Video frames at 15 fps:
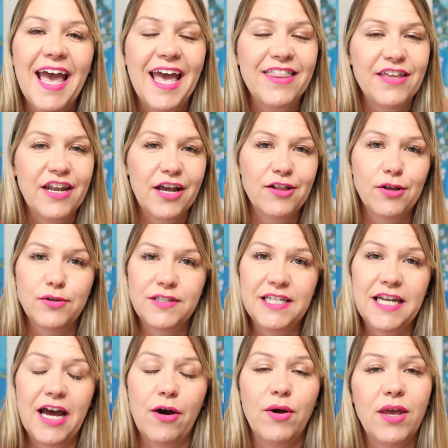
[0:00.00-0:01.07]
And then I closed
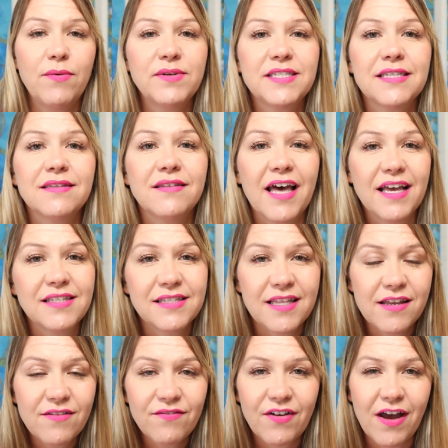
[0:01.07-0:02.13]
it out. It was less
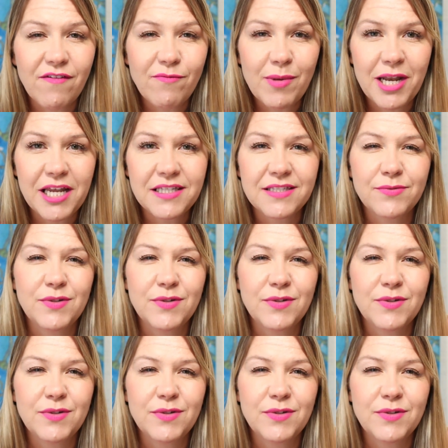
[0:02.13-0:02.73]
than five minutes.